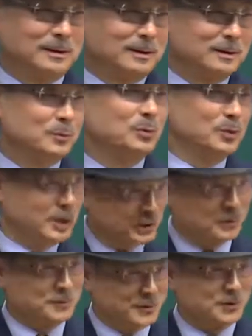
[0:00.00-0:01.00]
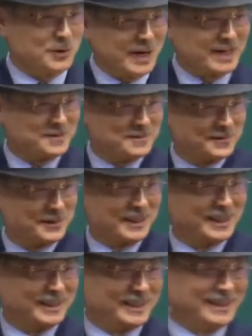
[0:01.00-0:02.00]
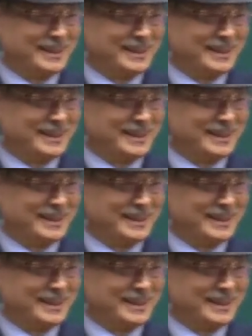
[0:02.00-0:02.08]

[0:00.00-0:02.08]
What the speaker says: like the early members did.